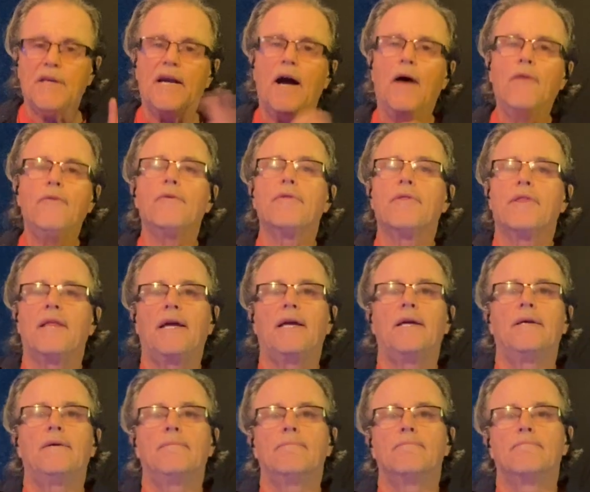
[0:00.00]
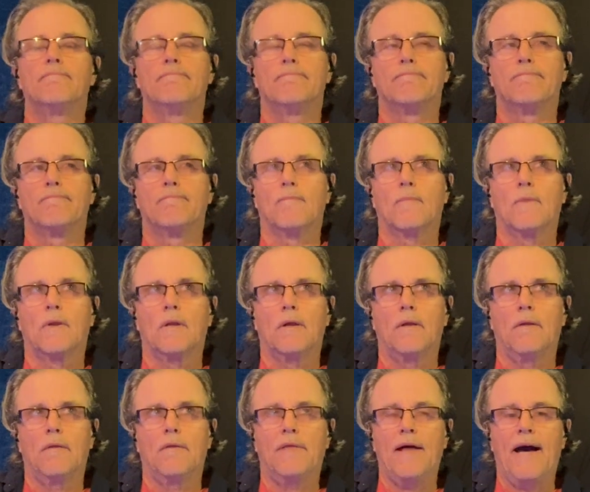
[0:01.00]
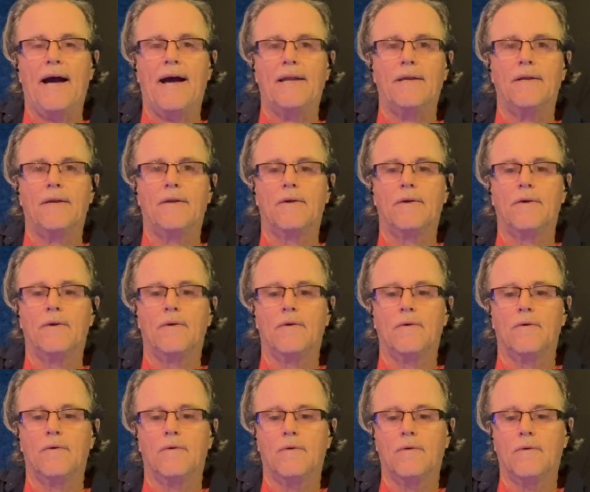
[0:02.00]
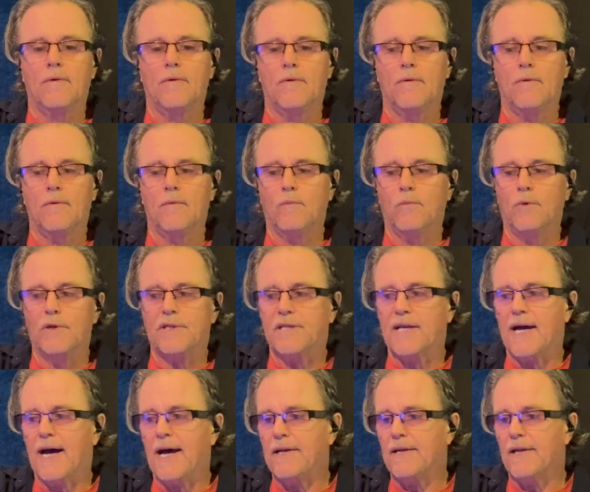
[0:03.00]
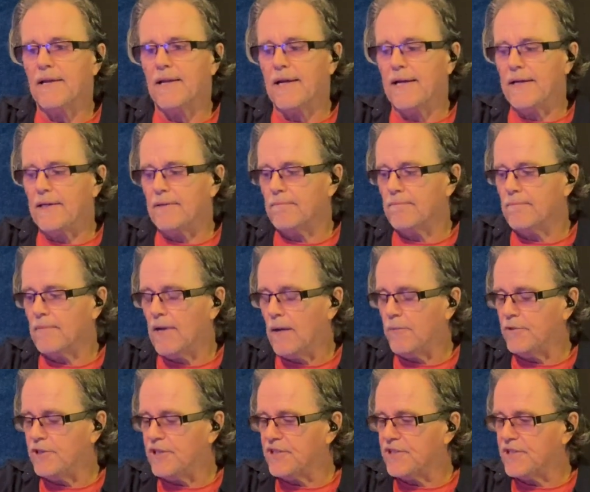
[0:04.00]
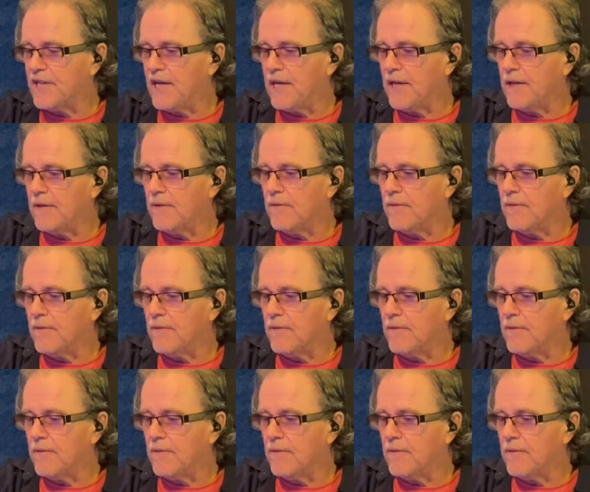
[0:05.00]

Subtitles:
other thing that would kind of like, how would you say it?